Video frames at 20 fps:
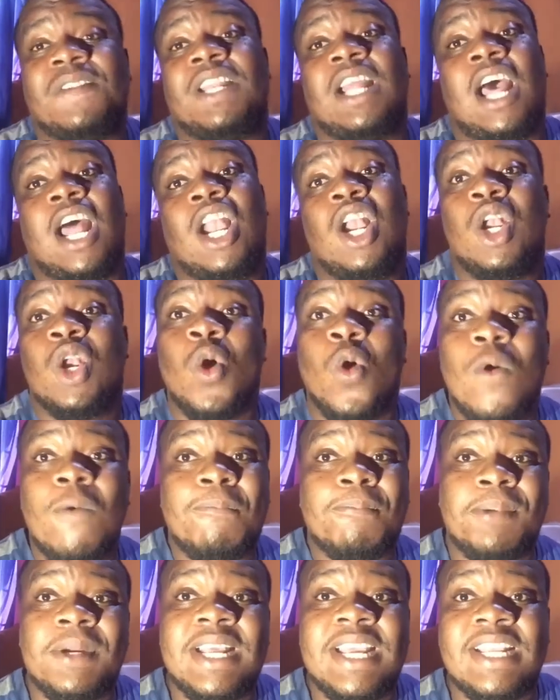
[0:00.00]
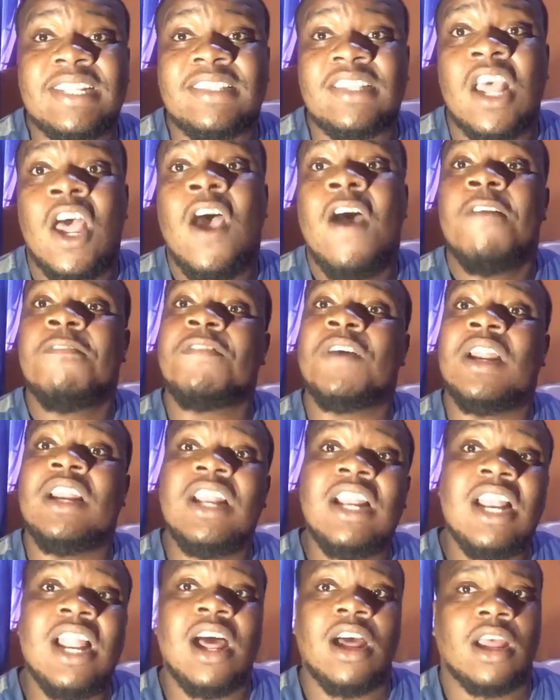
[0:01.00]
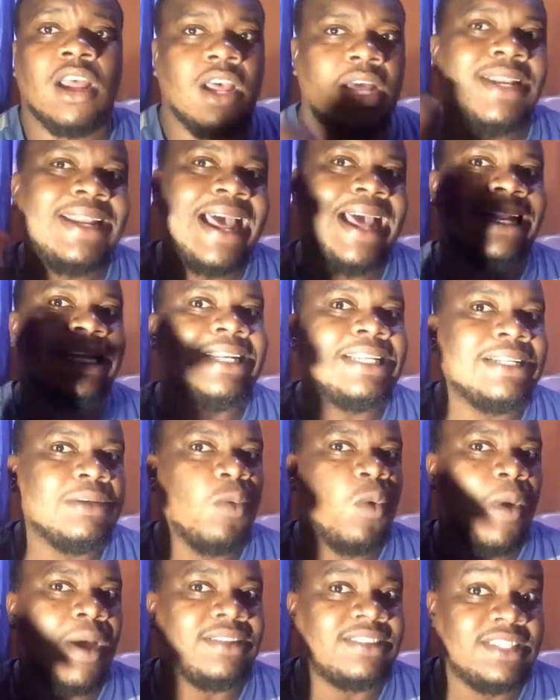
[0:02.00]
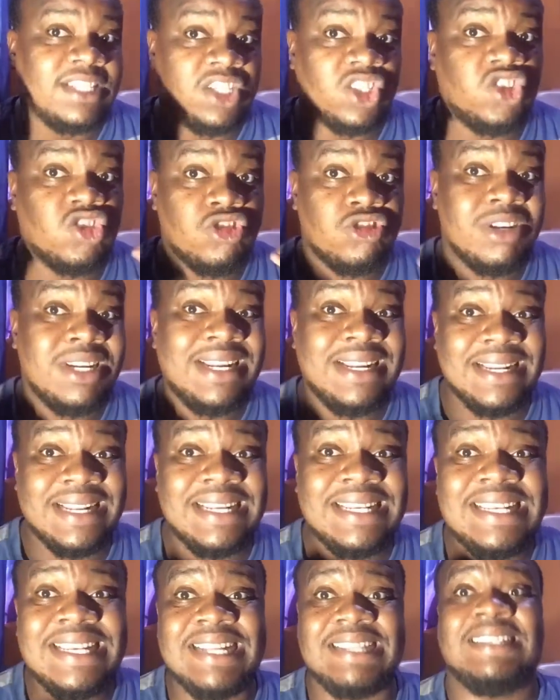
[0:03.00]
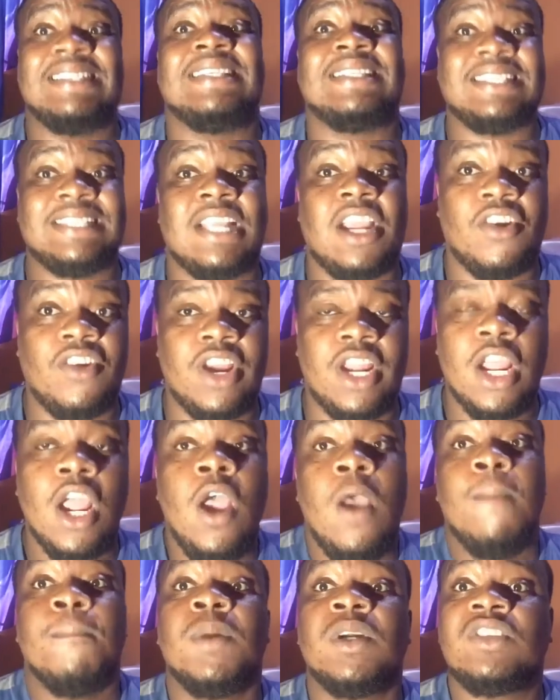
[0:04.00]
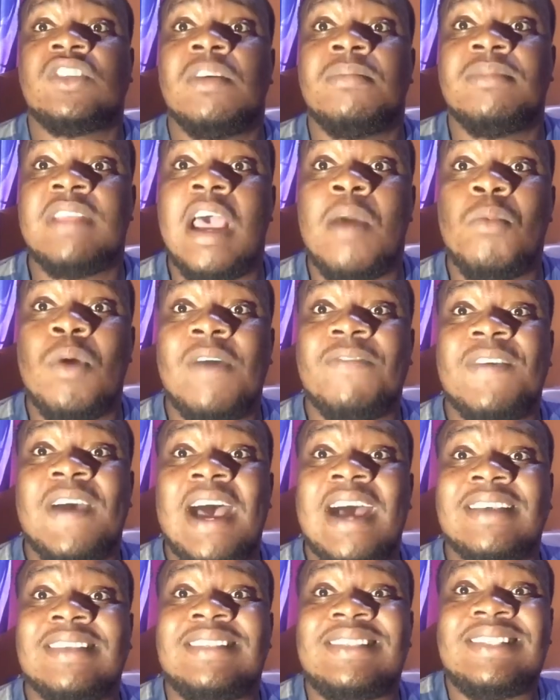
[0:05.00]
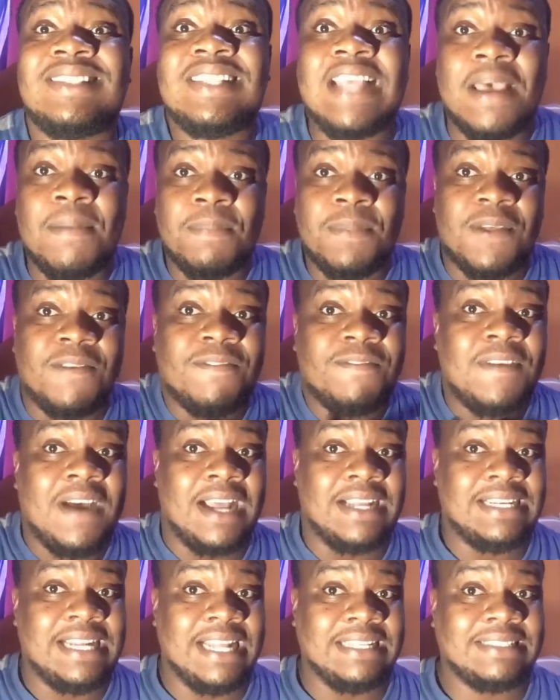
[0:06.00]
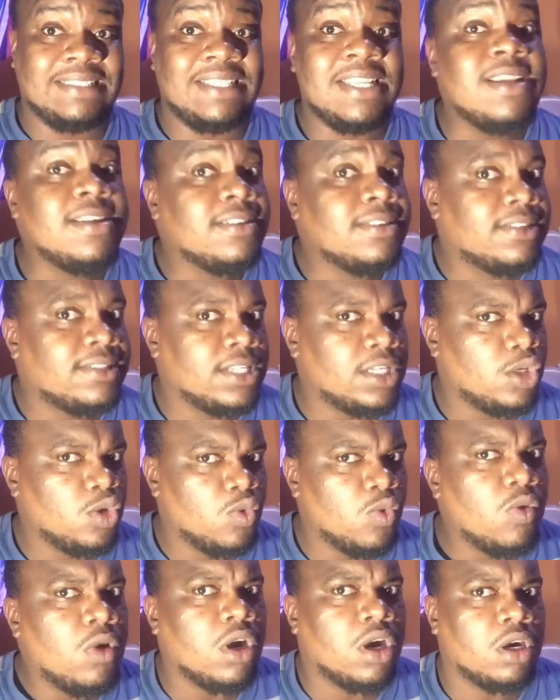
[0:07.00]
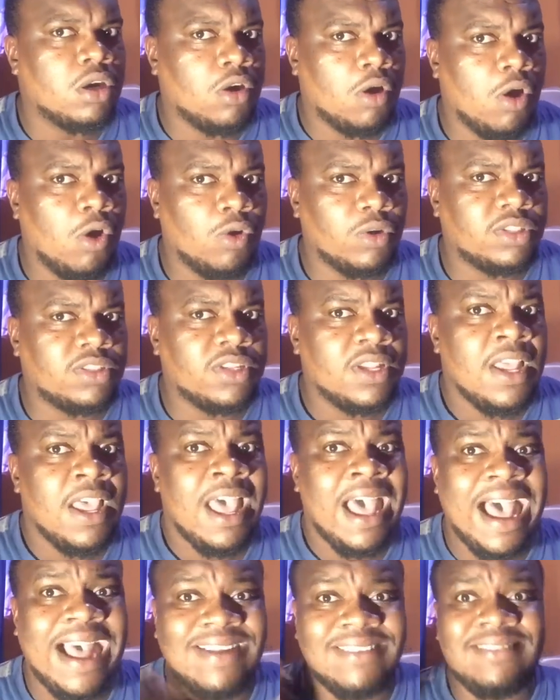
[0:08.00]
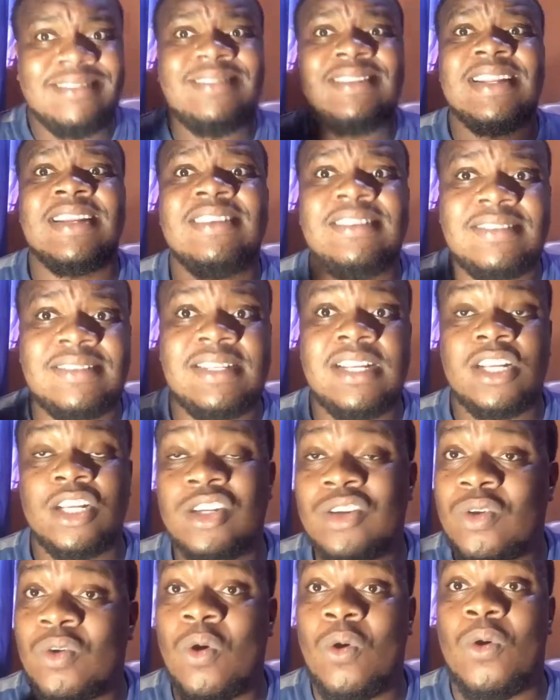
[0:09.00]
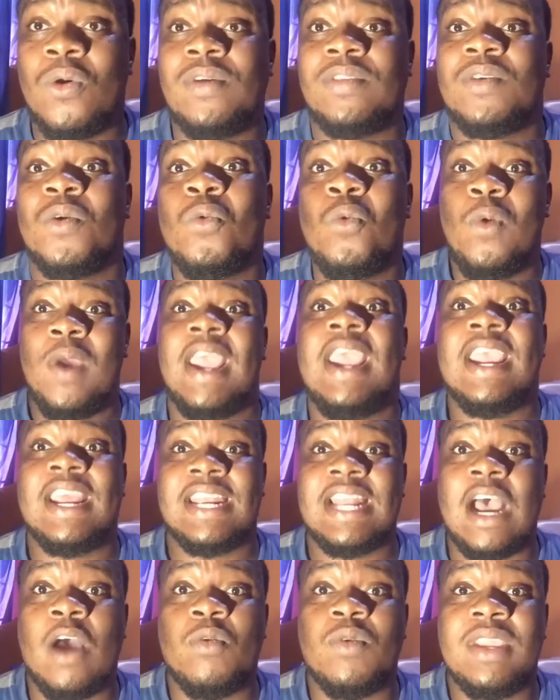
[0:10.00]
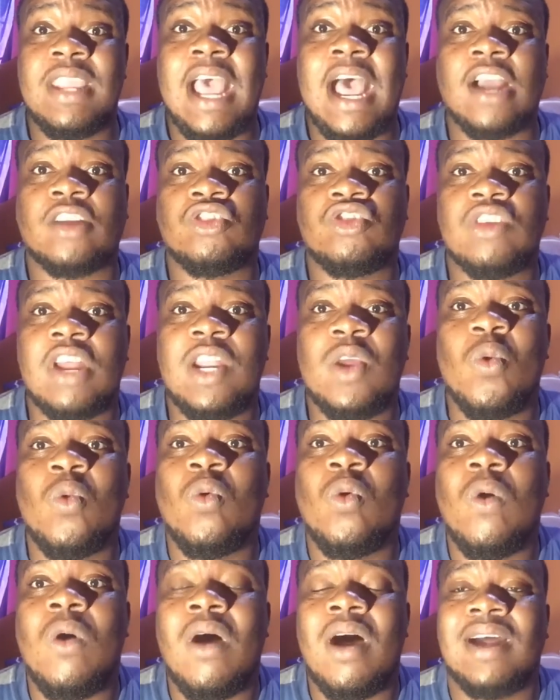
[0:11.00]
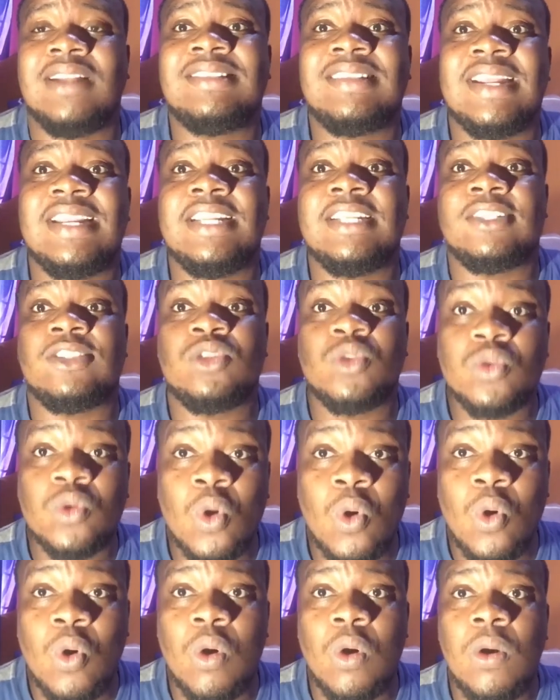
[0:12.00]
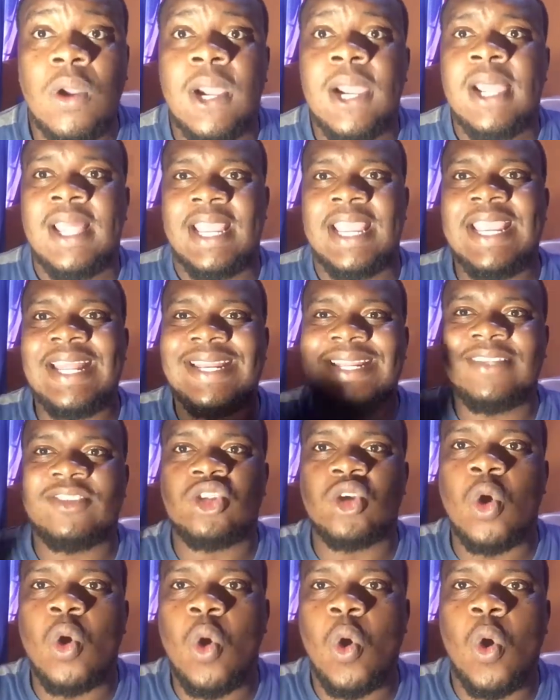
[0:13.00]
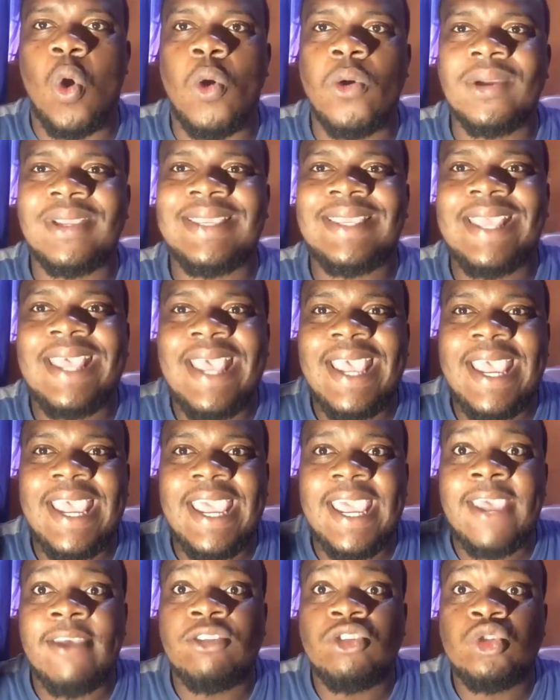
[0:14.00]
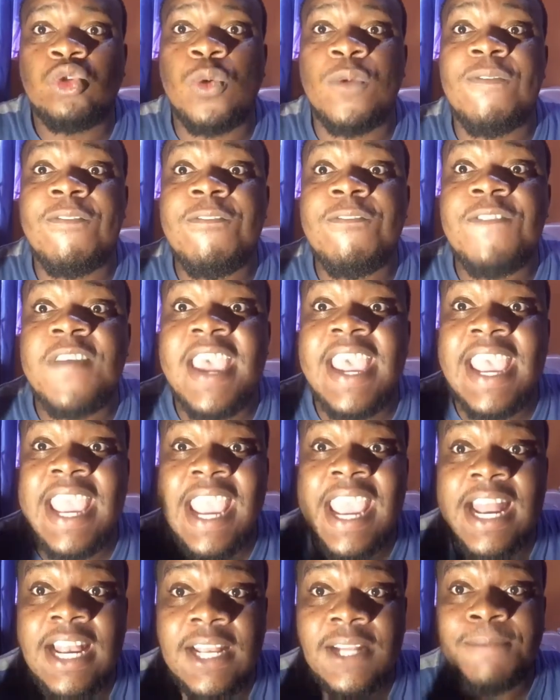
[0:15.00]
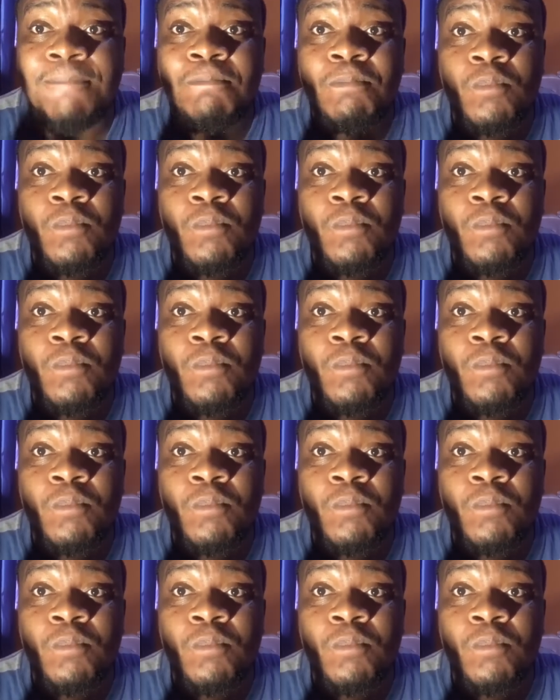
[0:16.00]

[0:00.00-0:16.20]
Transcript: in a low place for longer than what is really necessary. But sometimes we have to accept the fact that things didn't work out and things didn't go the way that we actually wanted it to go. It is okay to fail.